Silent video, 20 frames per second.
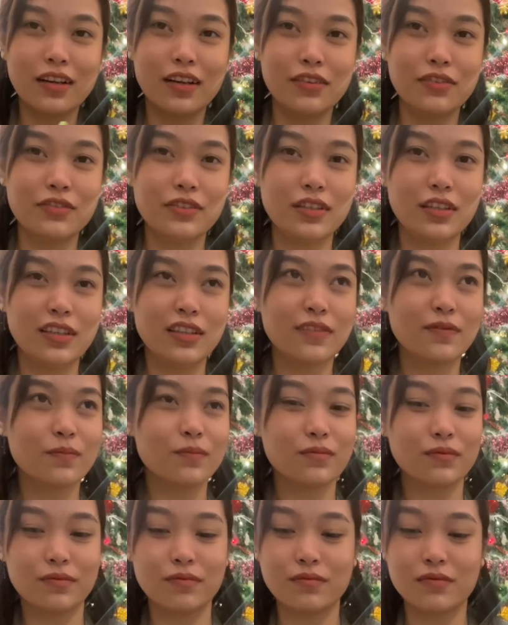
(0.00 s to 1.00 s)
I feel like
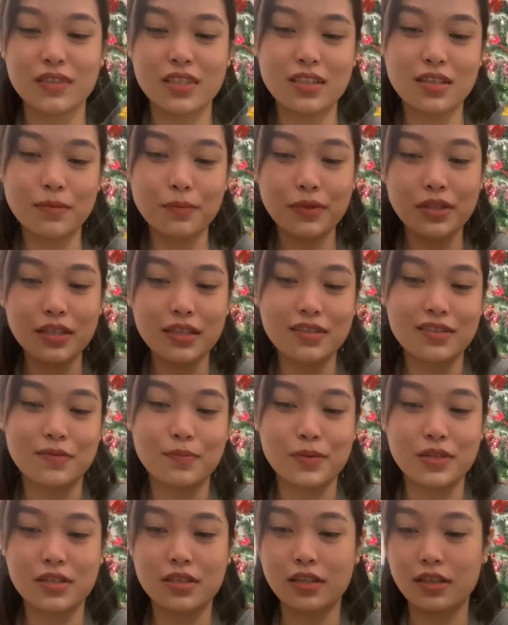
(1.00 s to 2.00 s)
something is
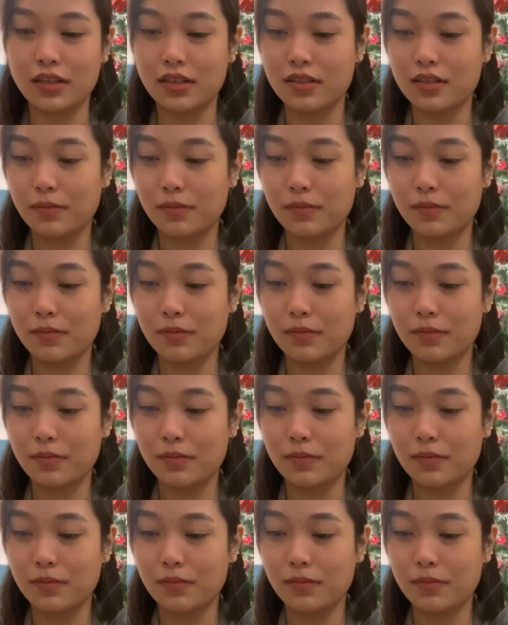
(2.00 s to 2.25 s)
missing.